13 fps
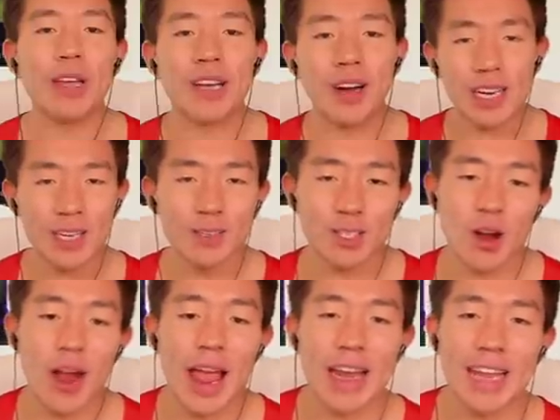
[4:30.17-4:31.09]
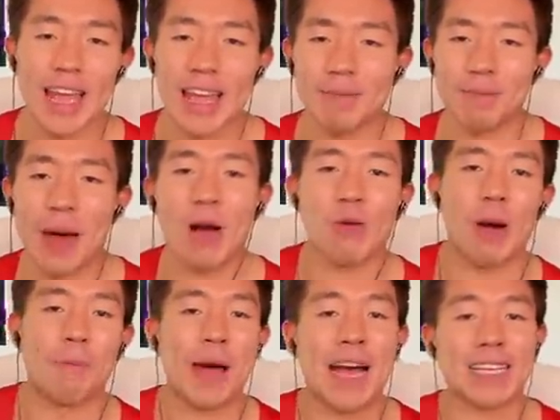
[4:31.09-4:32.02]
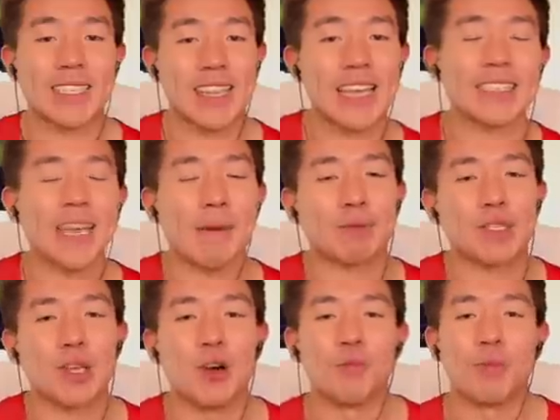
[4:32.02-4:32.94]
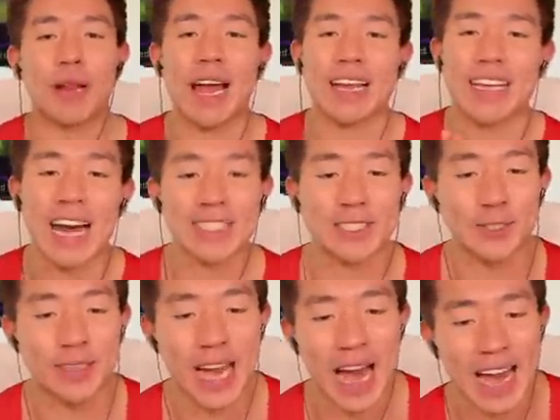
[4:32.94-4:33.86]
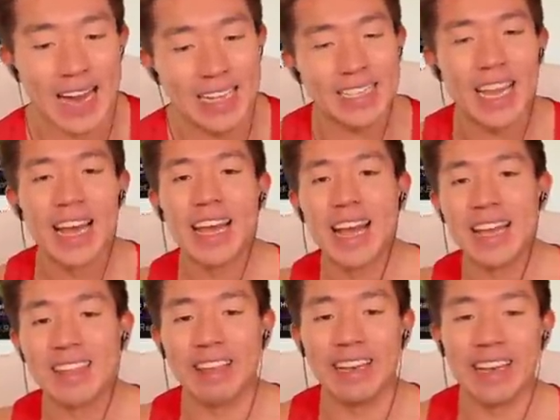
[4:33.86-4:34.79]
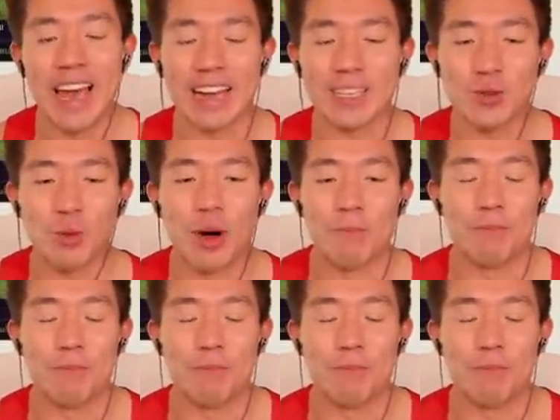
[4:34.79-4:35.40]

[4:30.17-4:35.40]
Couldn't use our 88 power-up pass this episode, but I got you guys in the next one.